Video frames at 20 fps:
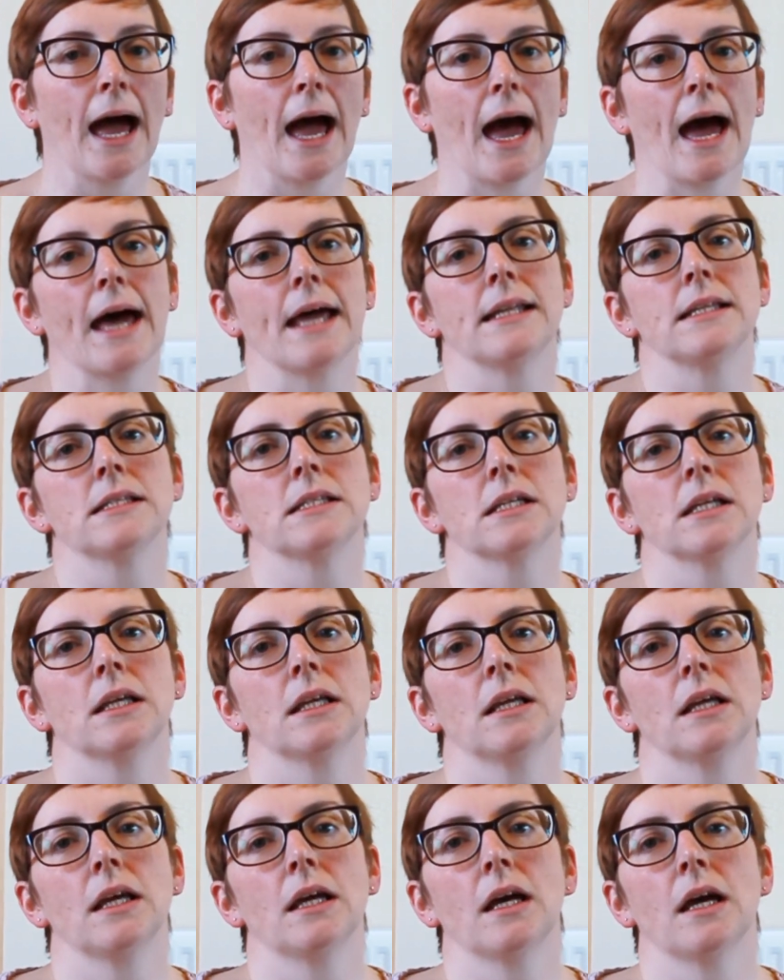and
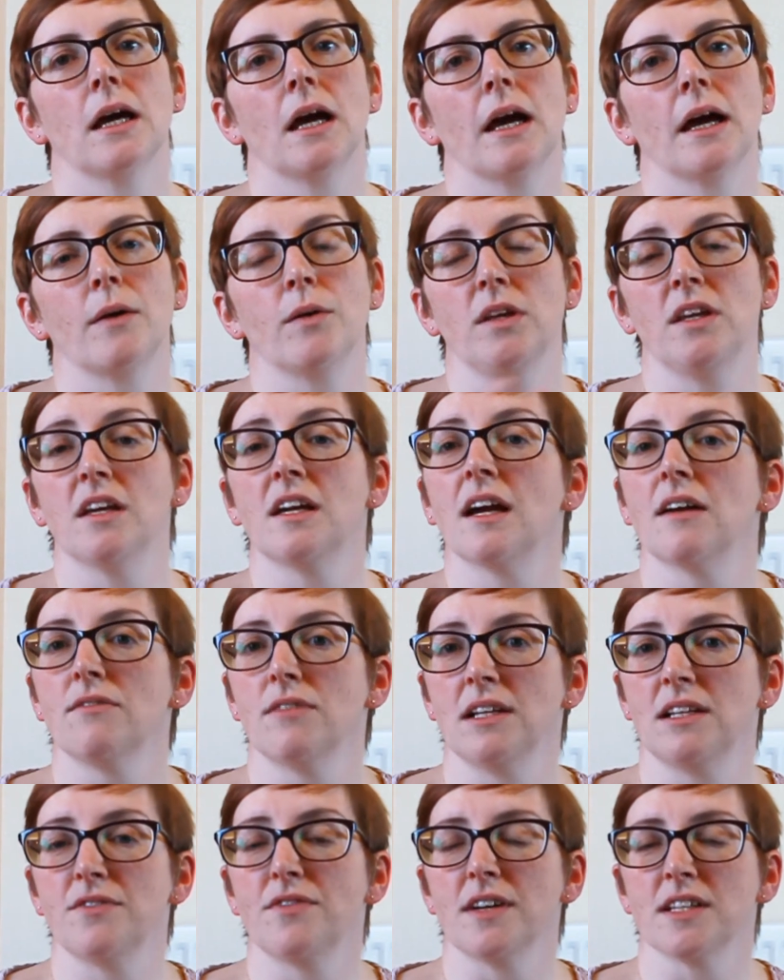you get
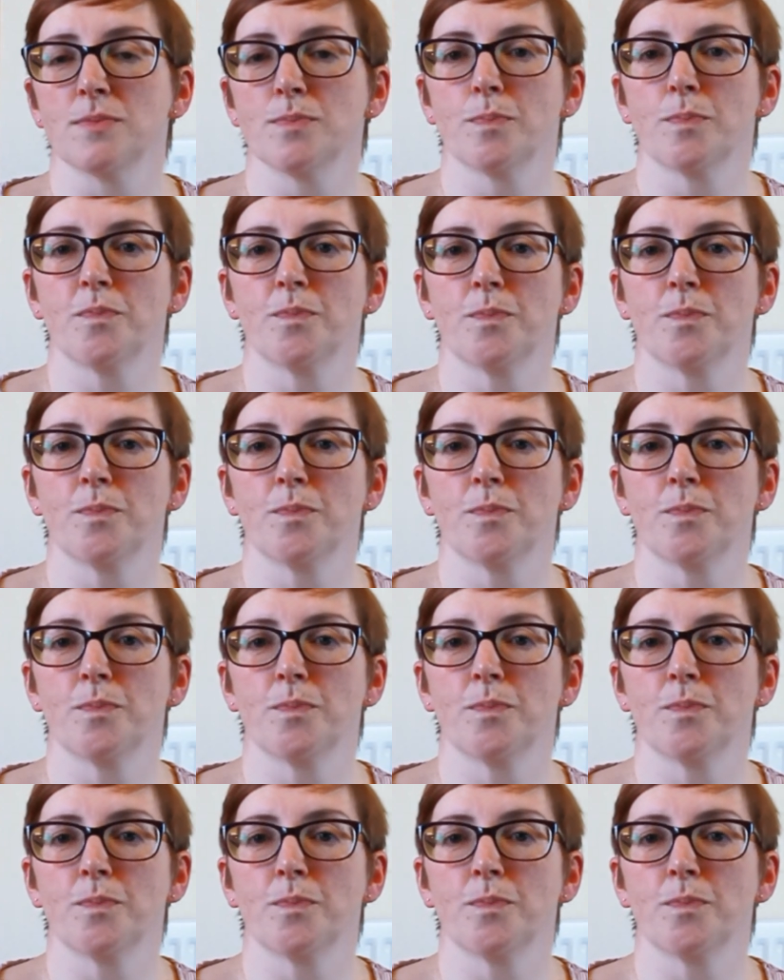really fast